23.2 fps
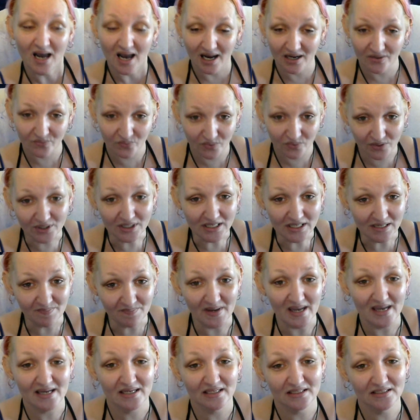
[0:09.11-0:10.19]
I will get
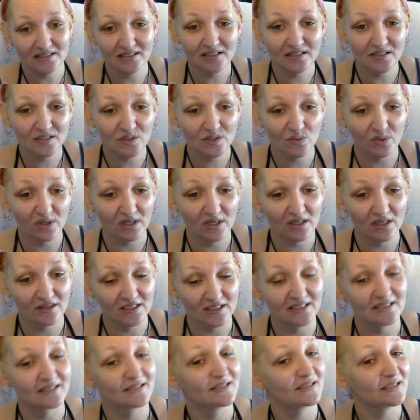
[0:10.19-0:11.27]
back into the swing of
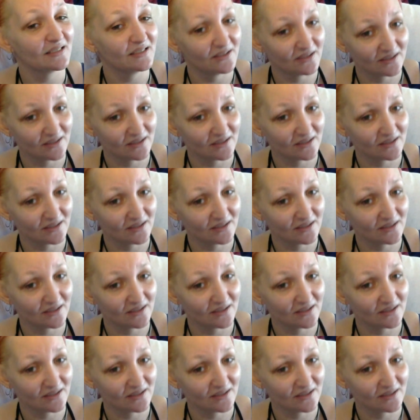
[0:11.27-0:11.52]
things